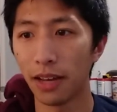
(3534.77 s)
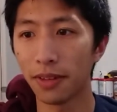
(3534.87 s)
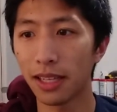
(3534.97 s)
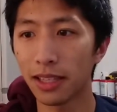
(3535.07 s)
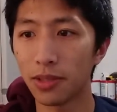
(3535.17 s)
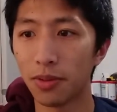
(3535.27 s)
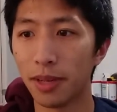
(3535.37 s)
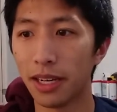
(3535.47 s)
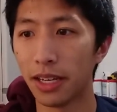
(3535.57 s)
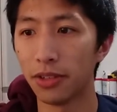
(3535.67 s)
I feel like this would
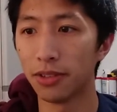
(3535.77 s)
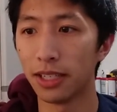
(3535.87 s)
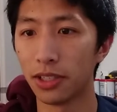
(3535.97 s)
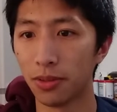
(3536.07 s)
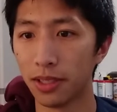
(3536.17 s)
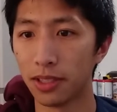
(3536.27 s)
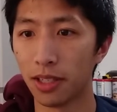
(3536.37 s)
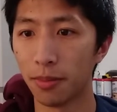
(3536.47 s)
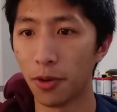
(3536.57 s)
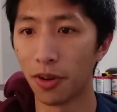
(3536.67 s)
be an interesting twist on
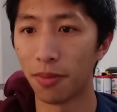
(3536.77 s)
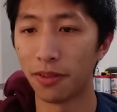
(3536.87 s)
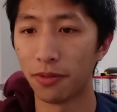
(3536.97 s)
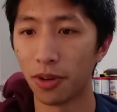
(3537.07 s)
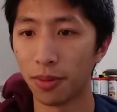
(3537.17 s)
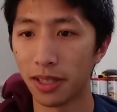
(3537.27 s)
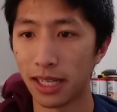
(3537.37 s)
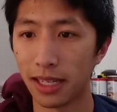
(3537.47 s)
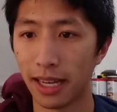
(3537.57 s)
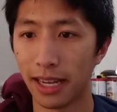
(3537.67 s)
the Pokemon
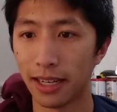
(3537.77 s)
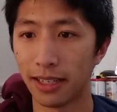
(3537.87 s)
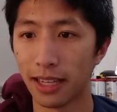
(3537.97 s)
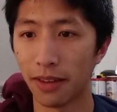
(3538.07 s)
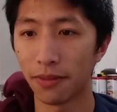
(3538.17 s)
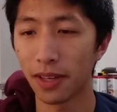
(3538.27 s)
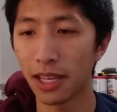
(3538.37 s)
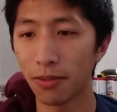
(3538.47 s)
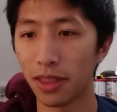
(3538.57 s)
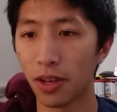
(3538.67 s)
formula, and I feel
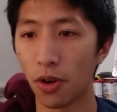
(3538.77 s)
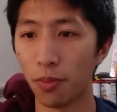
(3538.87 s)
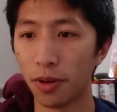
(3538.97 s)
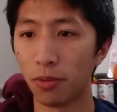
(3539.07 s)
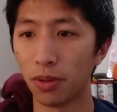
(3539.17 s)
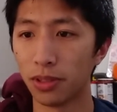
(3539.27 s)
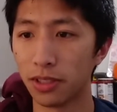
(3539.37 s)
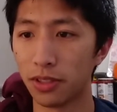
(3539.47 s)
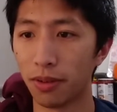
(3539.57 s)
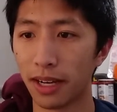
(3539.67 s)
like with the open world
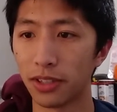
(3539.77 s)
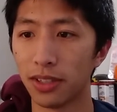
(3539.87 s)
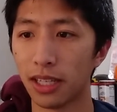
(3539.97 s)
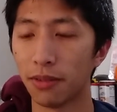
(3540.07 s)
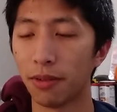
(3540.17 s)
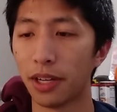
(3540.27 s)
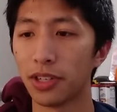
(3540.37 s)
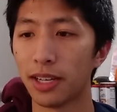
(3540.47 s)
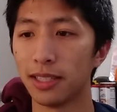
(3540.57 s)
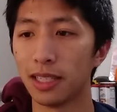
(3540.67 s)
direction that the
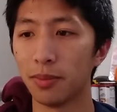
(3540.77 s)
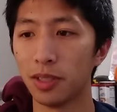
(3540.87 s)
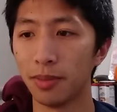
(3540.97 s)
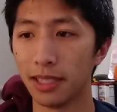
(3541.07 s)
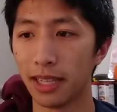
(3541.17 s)
franchise seems to be